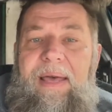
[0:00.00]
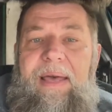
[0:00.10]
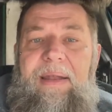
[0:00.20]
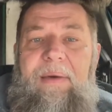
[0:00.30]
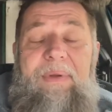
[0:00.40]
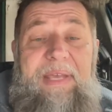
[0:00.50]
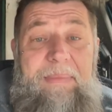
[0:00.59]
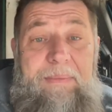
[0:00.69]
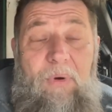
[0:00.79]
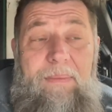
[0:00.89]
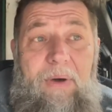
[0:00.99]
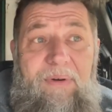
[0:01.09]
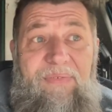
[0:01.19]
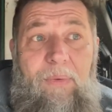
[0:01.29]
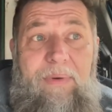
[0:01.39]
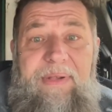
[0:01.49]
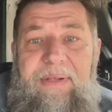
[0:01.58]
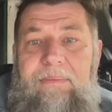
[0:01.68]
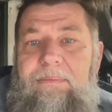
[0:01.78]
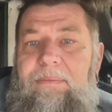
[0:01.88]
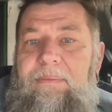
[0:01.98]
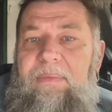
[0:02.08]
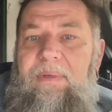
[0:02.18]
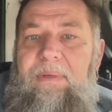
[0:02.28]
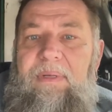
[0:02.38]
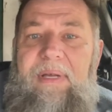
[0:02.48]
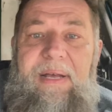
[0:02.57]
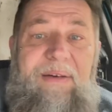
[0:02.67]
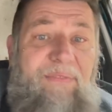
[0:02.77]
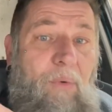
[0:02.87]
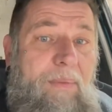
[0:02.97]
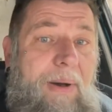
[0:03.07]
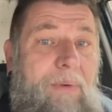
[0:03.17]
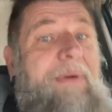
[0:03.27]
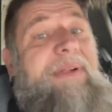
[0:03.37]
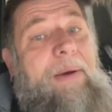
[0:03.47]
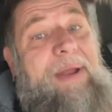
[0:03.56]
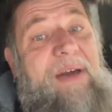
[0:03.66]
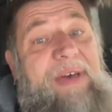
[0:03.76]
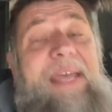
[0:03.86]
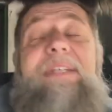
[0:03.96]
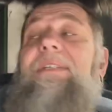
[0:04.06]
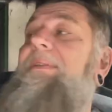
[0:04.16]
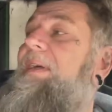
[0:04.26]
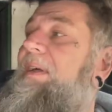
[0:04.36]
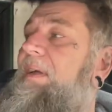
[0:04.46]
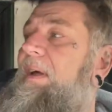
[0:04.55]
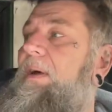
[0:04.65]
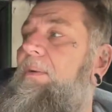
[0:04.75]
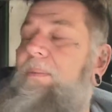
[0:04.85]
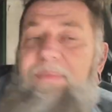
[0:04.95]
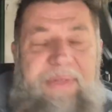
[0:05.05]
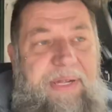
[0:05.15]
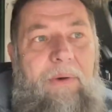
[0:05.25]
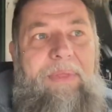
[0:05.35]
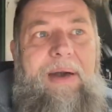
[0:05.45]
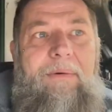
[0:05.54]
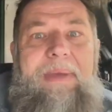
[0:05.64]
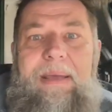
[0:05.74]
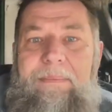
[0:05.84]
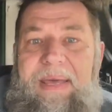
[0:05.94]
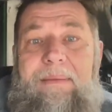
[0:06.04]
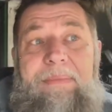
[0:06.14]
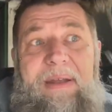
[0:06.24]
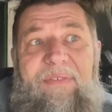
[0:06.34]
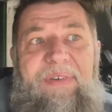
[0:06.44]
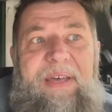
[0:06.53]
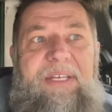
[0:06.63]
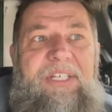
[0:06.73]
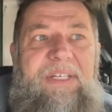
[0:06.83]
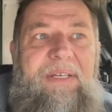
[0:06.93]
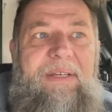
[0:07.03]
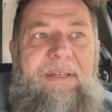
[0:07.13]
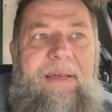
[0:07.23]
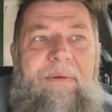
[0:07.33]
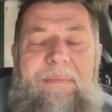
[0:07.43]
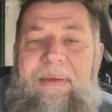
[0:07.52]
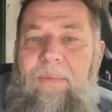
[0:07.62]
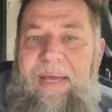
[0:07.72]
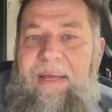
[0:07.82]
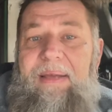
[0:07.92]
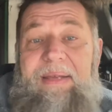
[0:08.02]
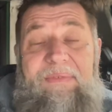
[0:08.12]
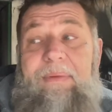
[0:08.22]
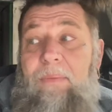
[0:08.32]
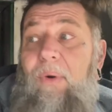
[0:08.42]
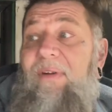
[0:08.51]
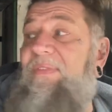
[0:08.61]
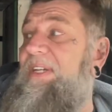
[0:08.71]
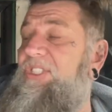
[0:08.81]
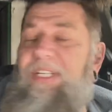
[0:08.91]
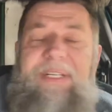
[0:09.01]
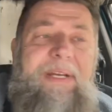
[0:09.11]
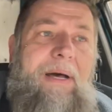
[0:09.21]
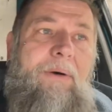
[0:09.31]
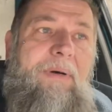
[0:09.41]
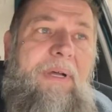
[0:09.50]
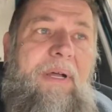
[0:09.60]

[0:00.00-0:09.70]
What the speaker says: And it would give me more motor force. If I got four motors, I would have eight. So that would be a big benefit. It would be way even more efficient, you know.